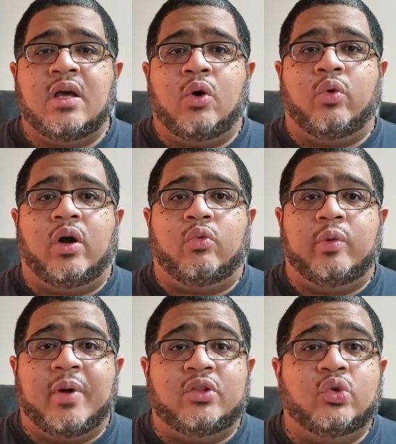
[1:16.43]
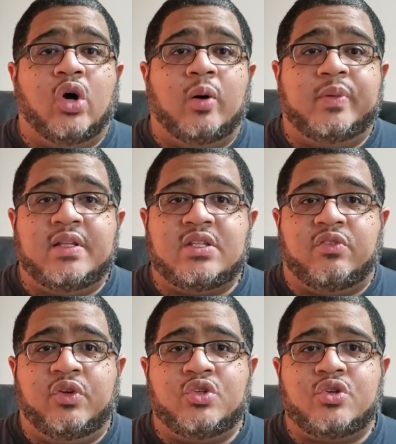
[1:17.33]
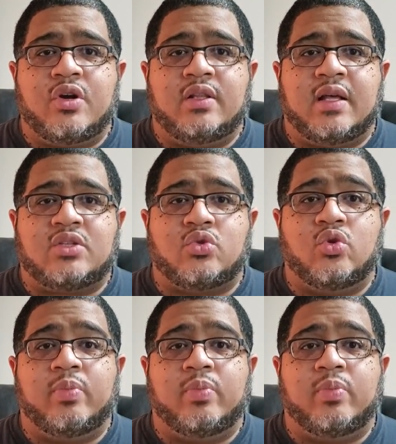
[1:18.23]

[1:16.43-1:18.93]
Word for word: where we might do updates in the future, and that's cool.